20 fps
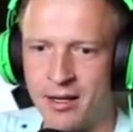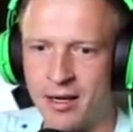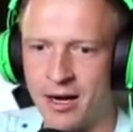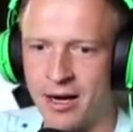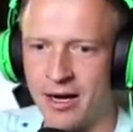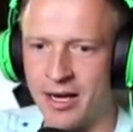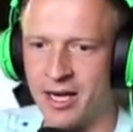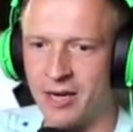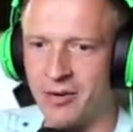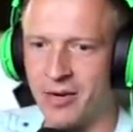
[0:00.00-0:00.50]

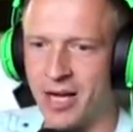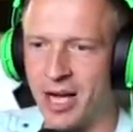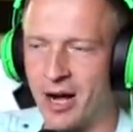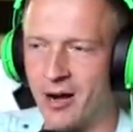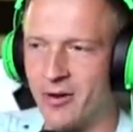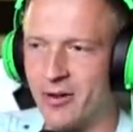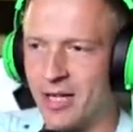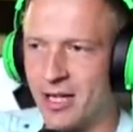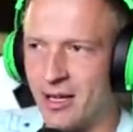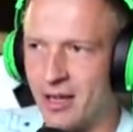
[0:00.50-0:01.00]
Alright, here we go.
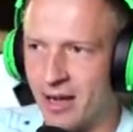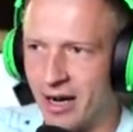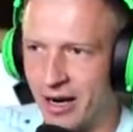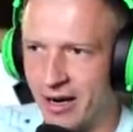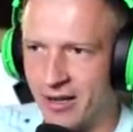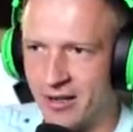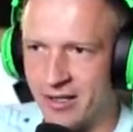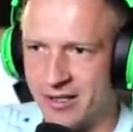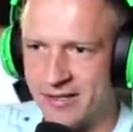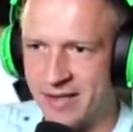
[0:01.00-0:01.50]

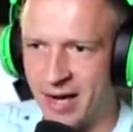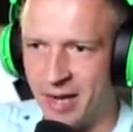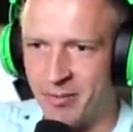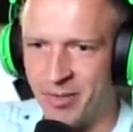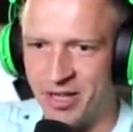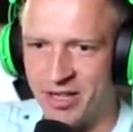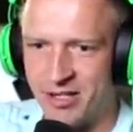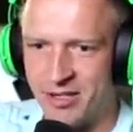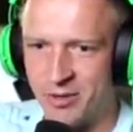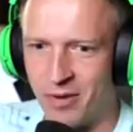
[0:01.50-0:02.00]
Alright, let's hop
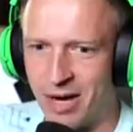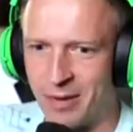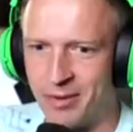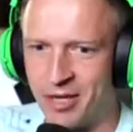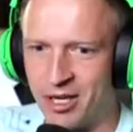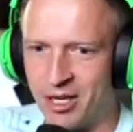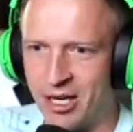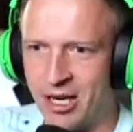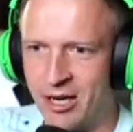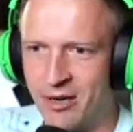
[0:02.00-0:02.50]
in the swap
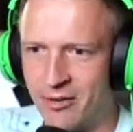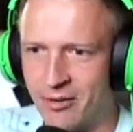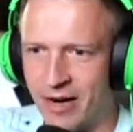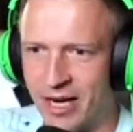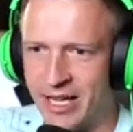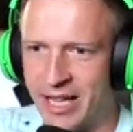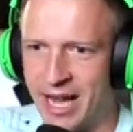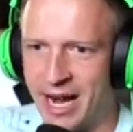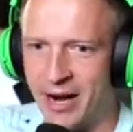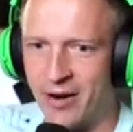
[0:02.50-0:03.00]
car
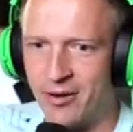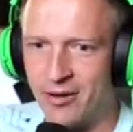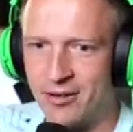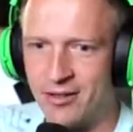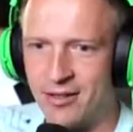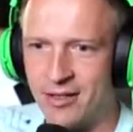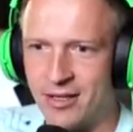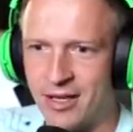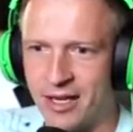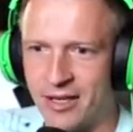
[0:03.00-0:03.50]
right now.
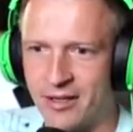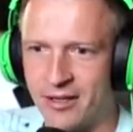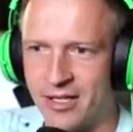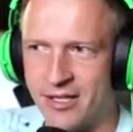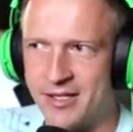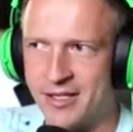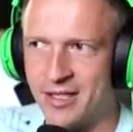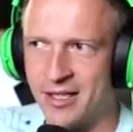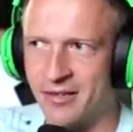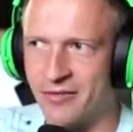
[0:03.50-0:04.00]
And
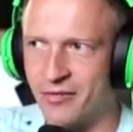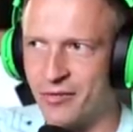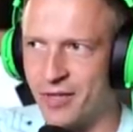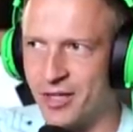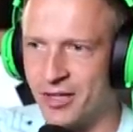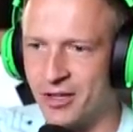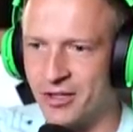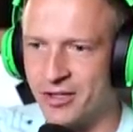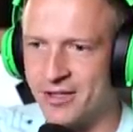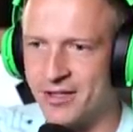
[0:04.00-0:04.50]
let's see if
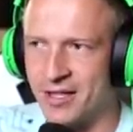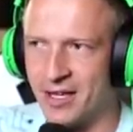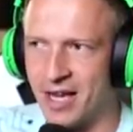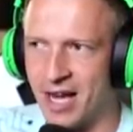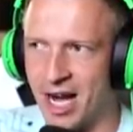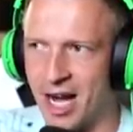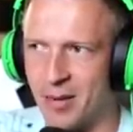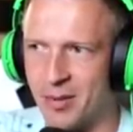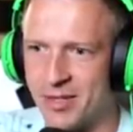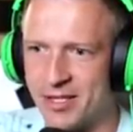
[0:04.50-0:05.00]
we lose the
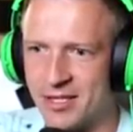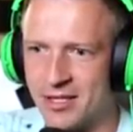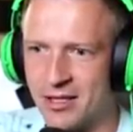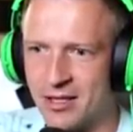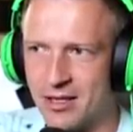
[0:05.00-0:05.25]
cops.